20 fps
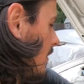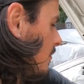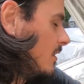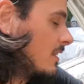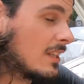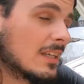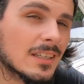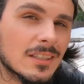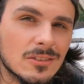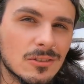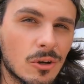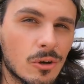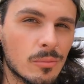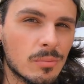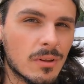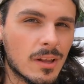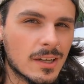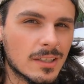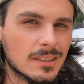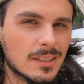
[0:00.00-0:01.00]
everything is all
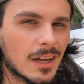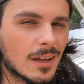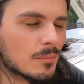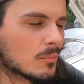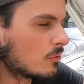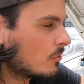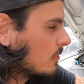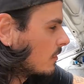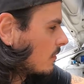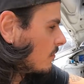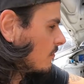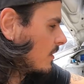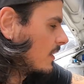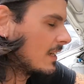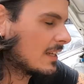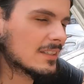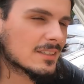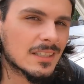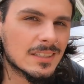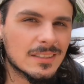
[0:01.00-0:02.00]
plugged up, all the
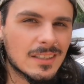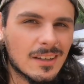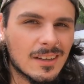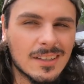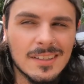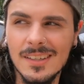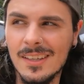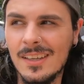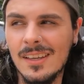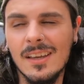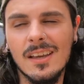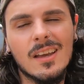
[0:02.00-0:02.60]
fittings are done.